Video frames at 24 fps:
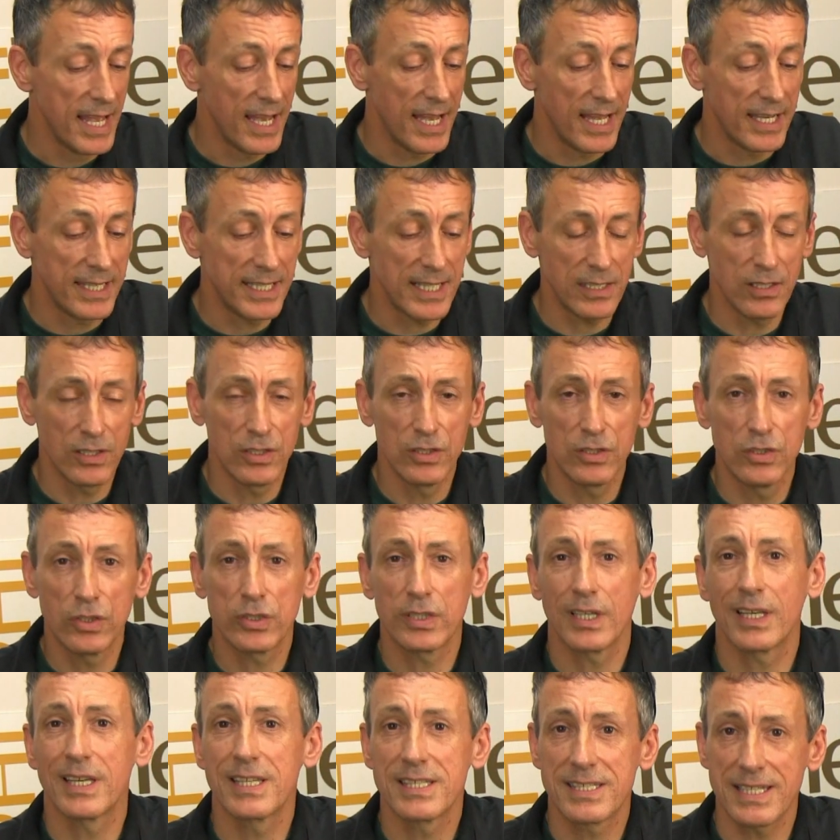and it'll
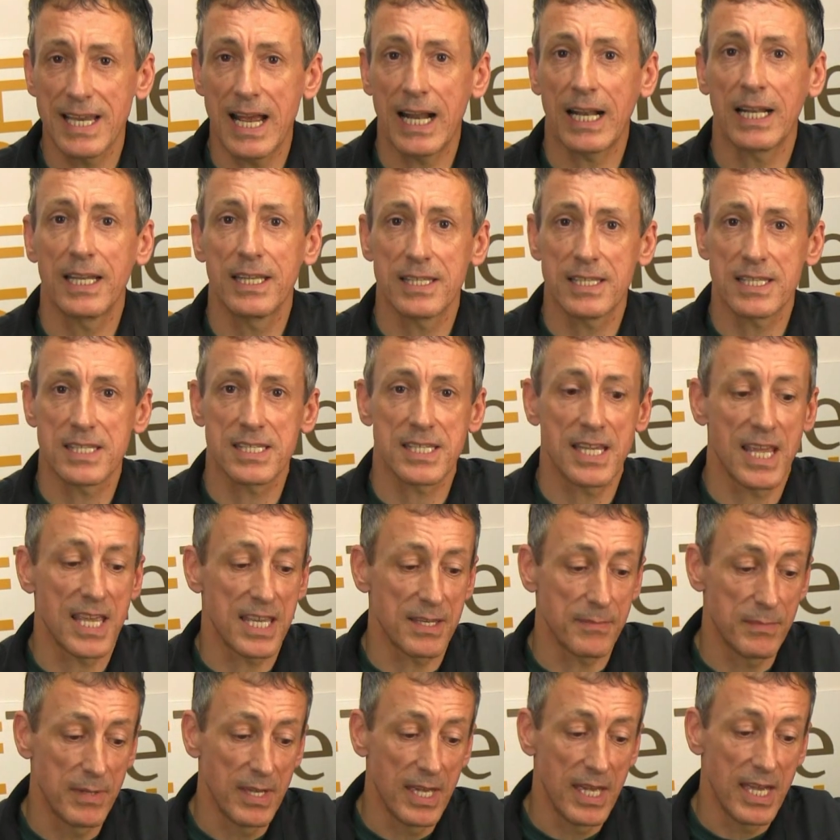look exactly the
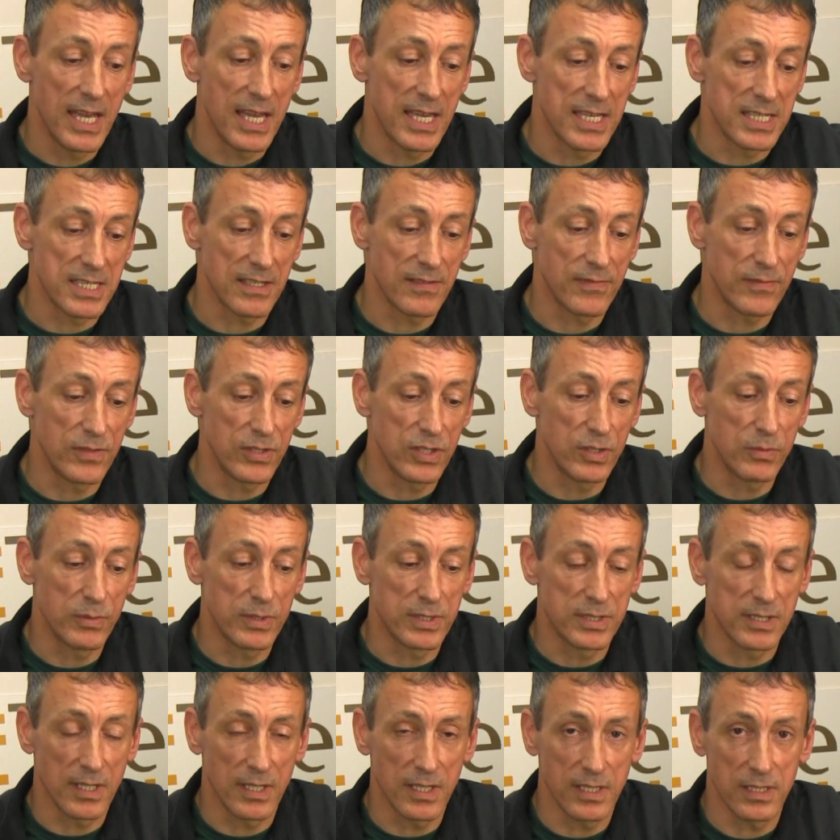same as if you
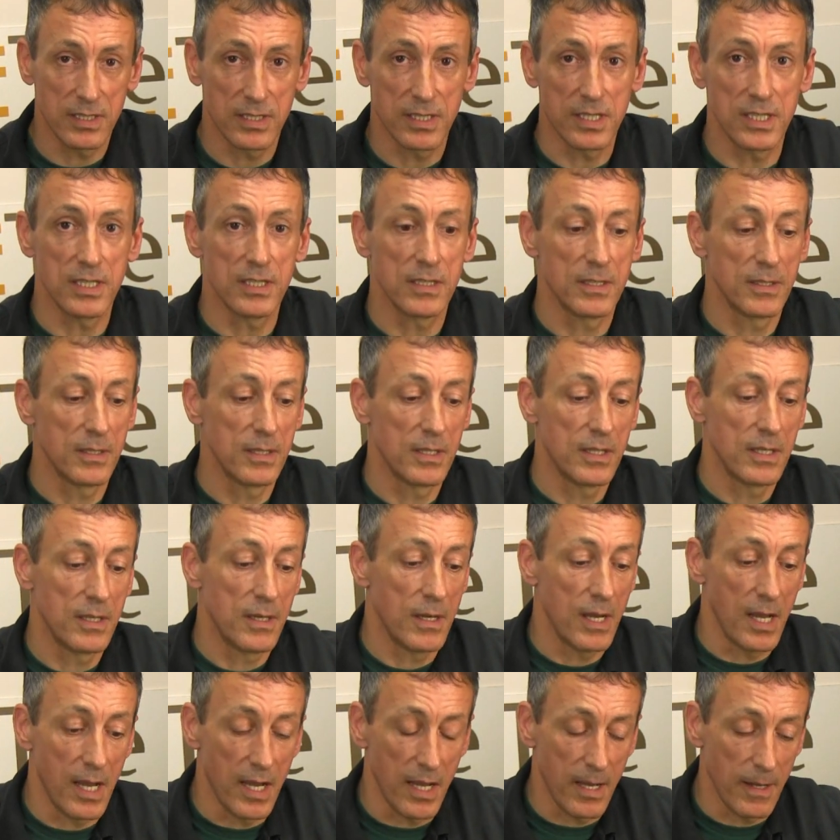had done it
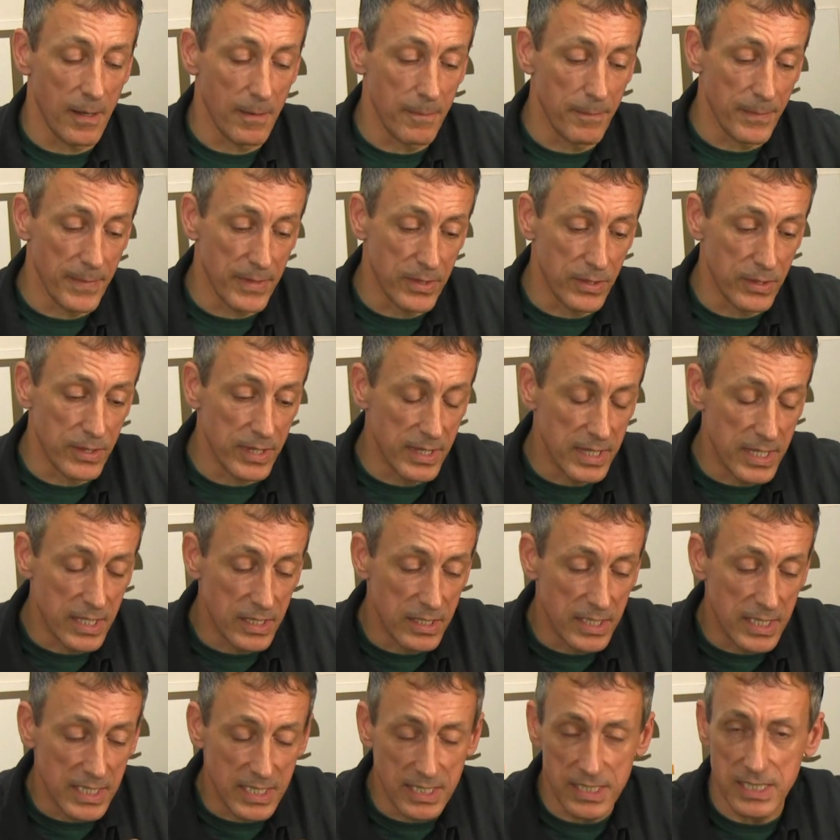
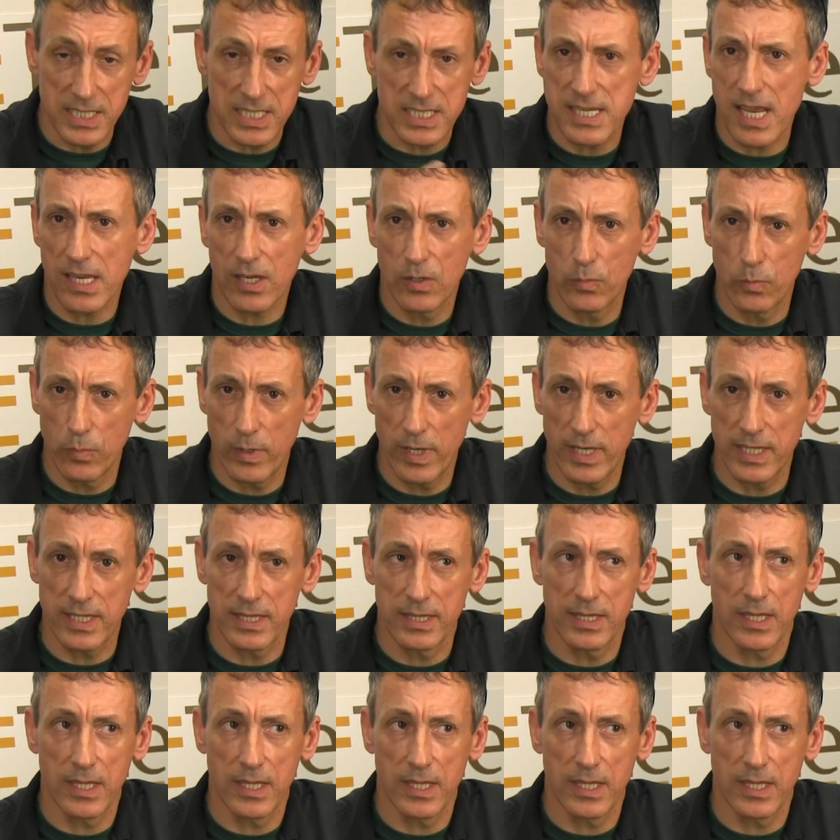the second way